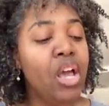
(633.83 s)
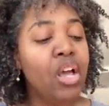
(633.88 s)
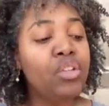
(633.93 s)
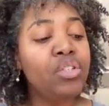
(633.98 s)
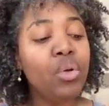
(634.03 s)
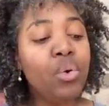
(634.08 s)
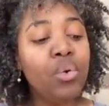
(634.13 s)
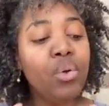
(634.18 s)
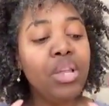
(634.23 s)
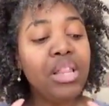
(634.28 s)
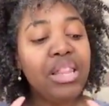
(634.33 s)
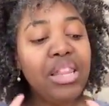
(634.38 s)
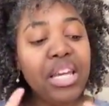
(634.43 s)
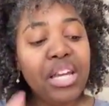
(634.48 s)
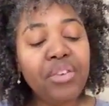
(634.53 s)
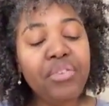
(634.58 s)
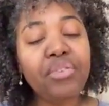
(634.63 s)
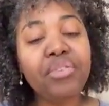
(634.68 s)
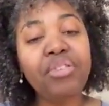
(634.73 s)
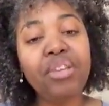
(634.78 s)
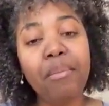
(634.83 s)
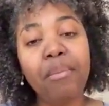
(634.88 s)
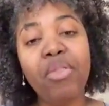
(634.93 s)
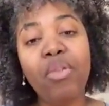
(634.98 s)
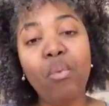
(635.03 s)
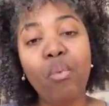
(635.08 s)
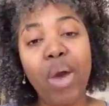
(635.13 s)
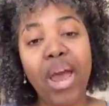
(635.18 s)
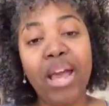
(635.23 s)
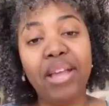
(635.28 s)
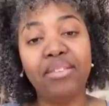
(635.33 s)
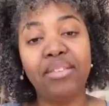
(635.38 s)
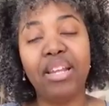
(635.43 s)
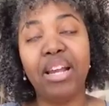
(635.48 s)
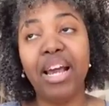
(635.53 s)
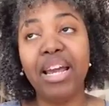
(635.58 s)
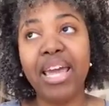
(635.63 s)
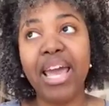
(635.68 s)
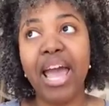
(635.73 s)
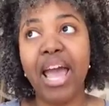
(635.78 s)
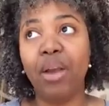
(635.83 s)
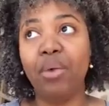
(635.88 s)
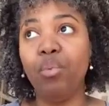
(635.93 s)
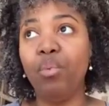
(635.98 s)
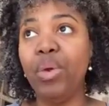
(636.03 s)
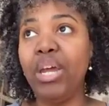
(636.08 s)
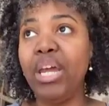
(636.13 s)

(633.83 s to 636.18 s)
So these are some of the ways that, again,